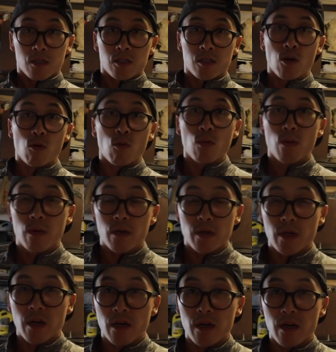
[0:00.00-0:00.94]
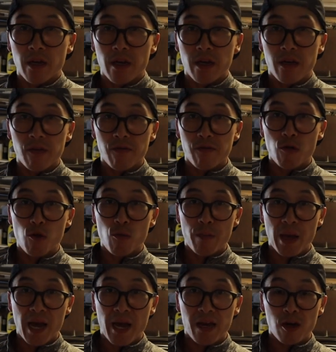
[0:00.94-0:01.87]
So, got a foam
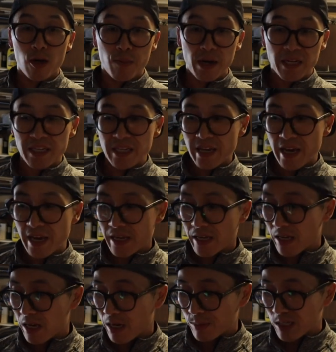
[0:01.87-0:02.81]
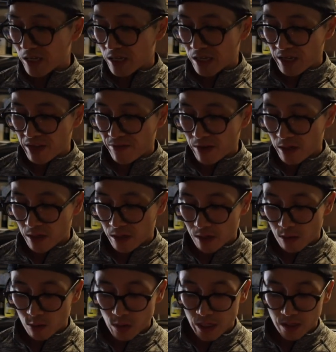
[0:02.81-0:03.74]
pad on my DA. I'm just gonna give it
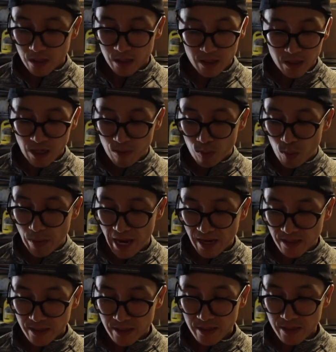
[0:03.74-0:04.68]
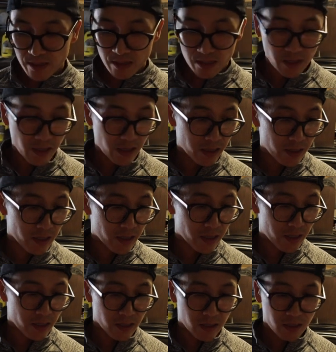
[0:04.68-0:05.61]
a quick couple passes and
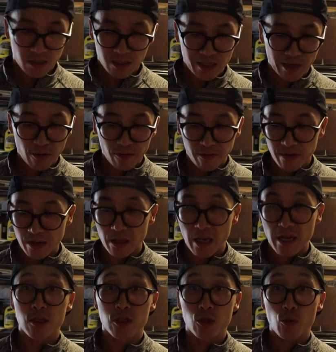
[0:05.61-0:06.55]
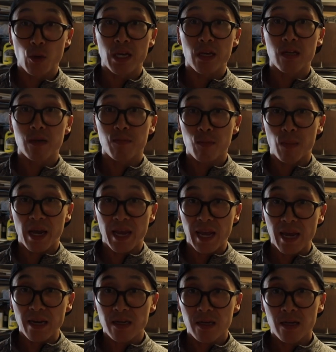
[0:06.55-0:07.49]
then, because uh, I don't feel like doing it by
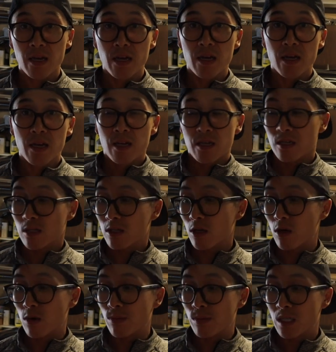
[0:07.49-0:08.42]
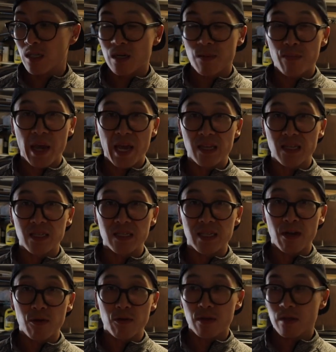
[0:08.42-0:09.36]
hand. So I'm just gonna bang
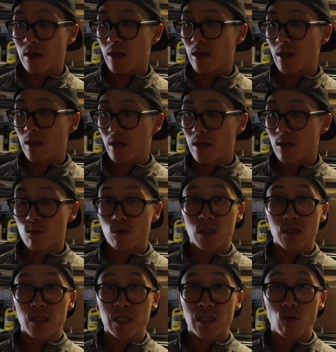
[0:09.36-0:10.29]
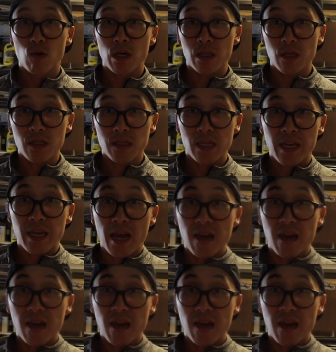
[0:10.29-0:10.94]
these out and we'll see what it looks like